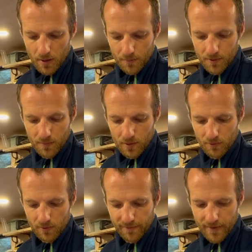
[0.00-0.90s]
I presume that's
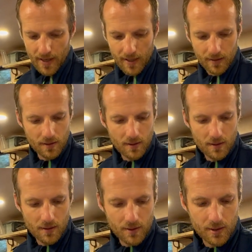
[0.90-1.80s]
called the Fathead.
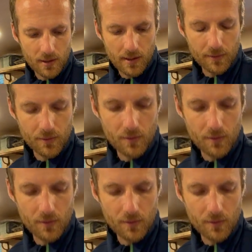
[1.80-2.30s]
So it allows you